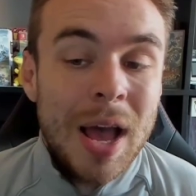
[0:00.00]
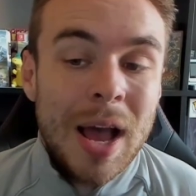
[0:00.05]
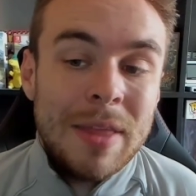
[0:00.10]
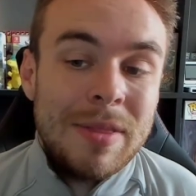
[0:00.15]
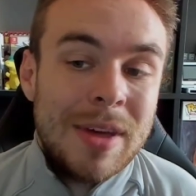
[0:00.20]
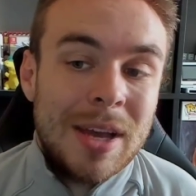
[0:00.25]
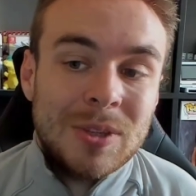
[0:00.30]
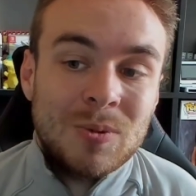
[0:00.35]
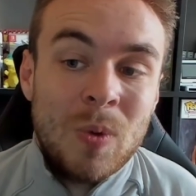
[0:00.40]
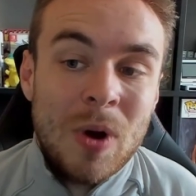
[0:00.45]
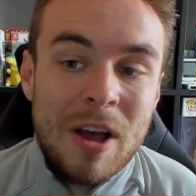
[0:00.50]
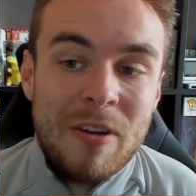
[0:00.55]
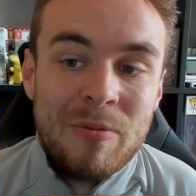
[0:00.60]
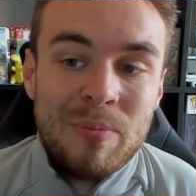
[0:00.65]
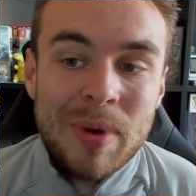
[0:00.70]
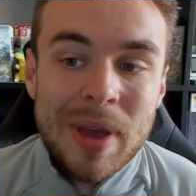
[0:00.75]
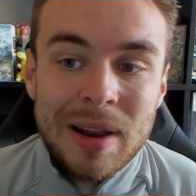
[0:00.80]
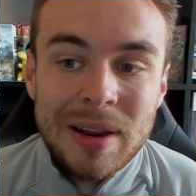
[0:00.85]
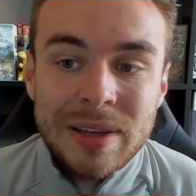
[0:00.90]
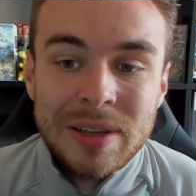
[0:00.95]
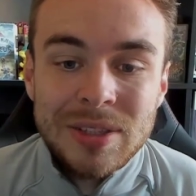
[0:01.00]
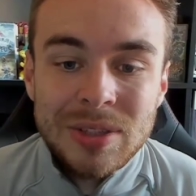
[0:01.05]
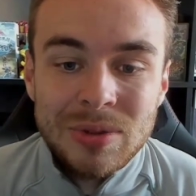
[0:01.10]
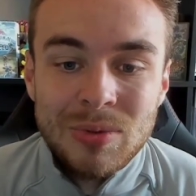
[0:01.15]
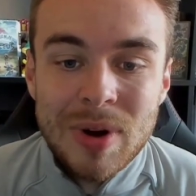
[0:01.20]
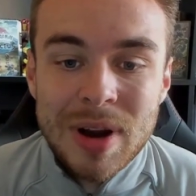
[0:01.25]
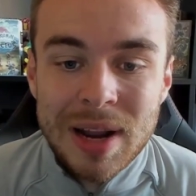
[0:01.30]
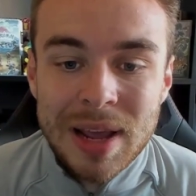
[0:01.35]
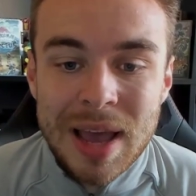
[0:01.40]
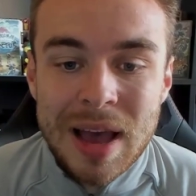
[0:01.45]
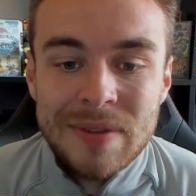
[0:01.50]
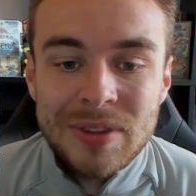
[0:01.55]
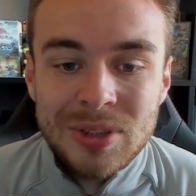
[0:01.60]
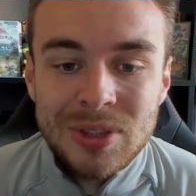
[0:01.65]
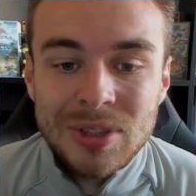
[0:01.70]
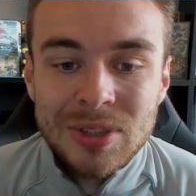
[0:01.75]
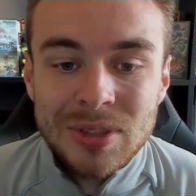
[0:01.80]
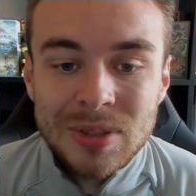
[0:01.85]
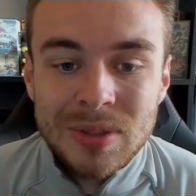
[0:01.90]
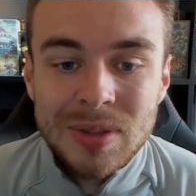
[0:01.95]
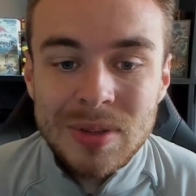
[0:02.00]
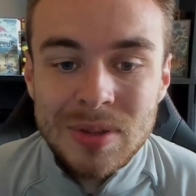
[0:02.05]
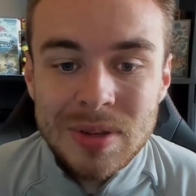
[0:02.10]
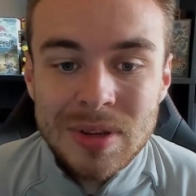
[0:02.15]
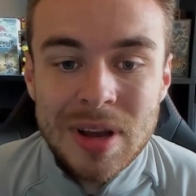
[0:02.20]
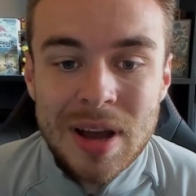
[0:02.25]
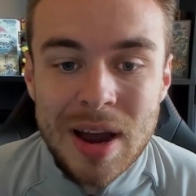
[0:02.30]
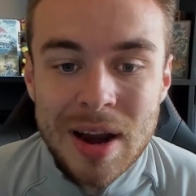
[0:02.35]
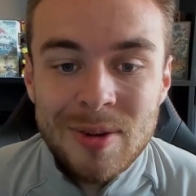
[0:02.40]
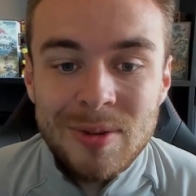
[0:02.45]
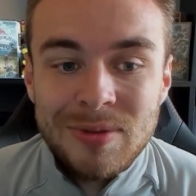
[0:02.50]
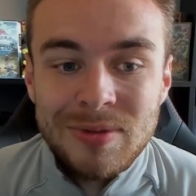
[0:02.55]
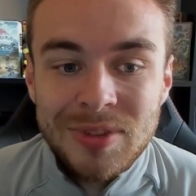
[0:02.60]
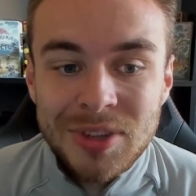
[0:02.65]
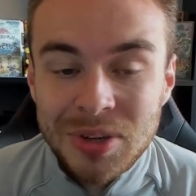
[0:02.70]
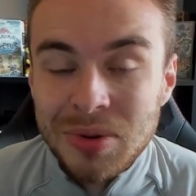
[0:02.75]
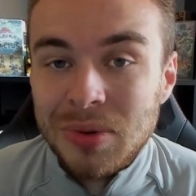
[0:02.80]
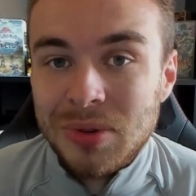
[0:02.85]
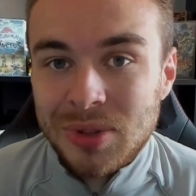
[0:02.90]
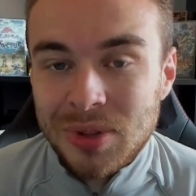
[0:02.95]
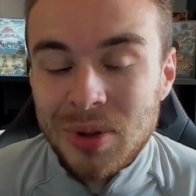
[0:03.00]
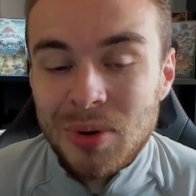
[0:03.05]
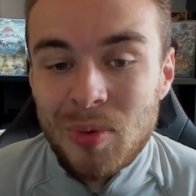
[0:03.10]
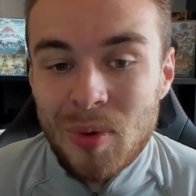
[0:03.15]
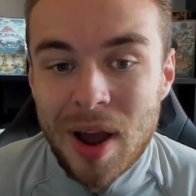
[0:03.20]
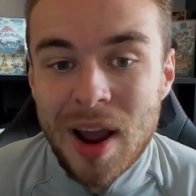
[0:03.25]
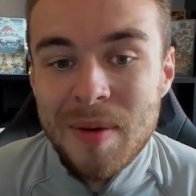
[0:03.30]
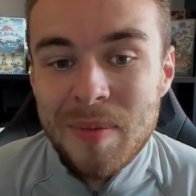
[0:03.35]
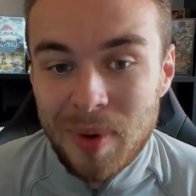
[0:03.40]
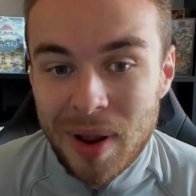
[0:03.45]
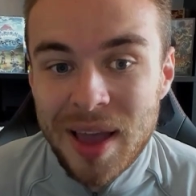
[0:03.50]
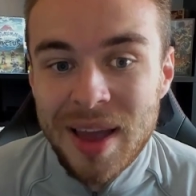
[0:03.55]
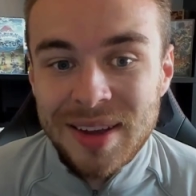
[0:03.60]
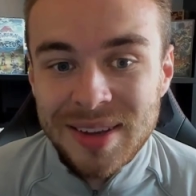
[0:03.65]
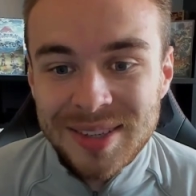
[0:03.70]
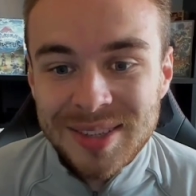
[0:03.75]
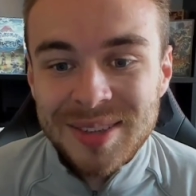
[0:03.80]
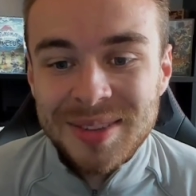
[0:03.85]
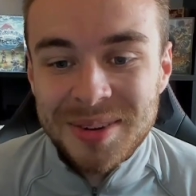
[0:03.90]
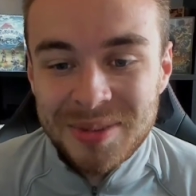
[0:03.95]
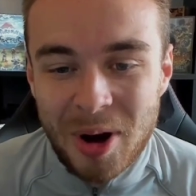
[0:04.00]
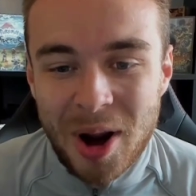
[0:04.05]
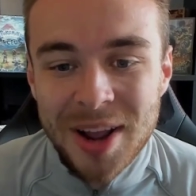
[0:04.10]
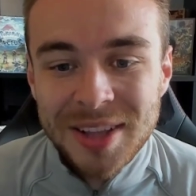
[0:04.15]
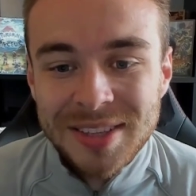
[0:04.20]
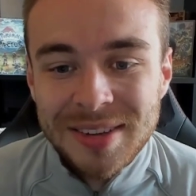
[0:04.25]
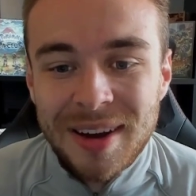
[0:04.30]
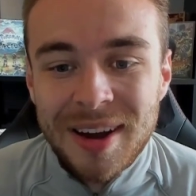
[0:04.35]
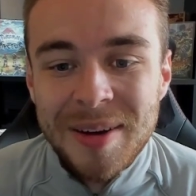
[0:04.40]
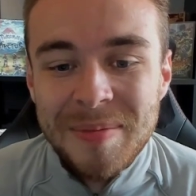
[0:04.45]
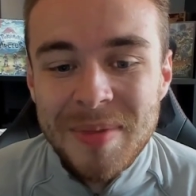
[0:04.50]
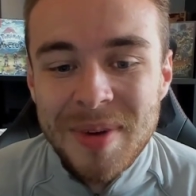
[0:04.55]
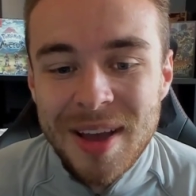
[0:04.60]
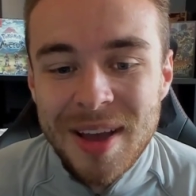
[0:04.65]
And that's what FPL is. You really have to just kind of choose the right players at the right time.